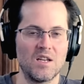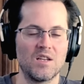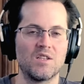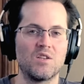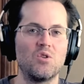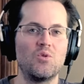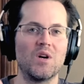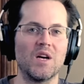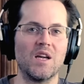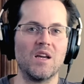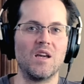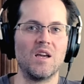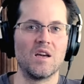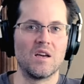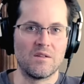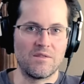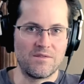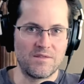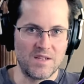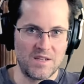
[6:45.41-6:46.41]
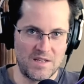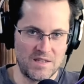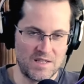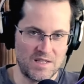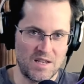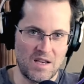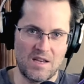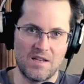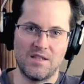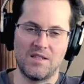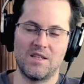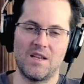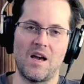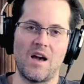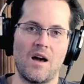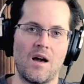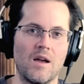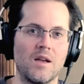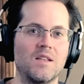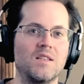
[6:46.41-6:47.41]
to a gift, and it says,
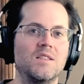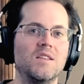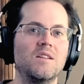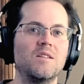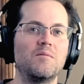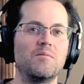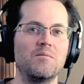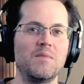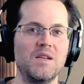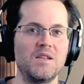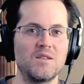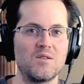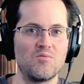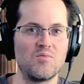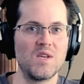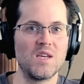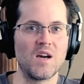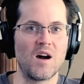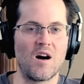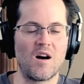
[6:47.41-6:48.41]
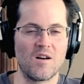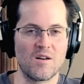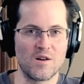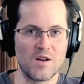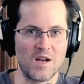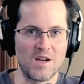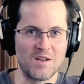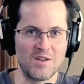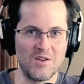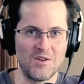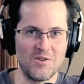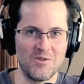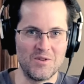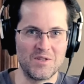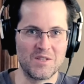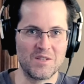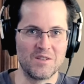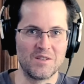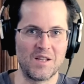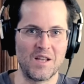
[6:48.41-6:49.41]
I didn't mean to be hard on you
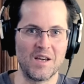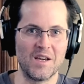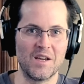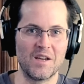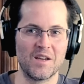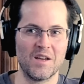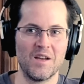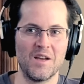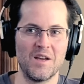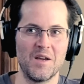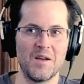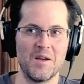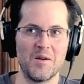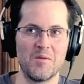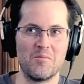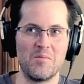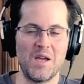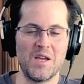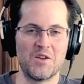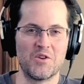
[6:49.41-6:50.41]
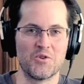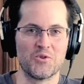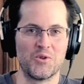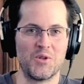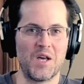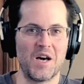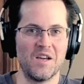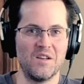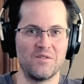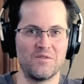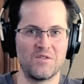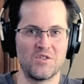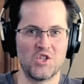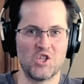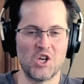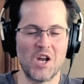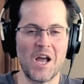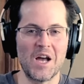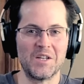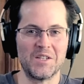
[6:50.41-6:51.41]
to like make your life
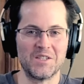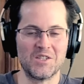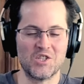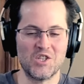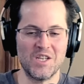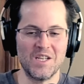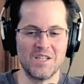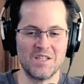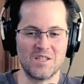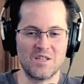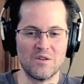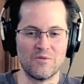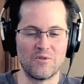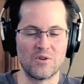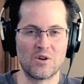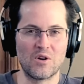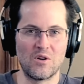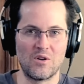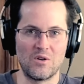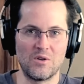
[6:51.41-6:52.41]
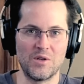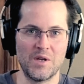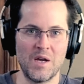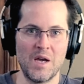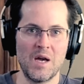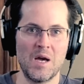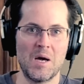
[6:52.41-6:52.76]
challenging and difficult,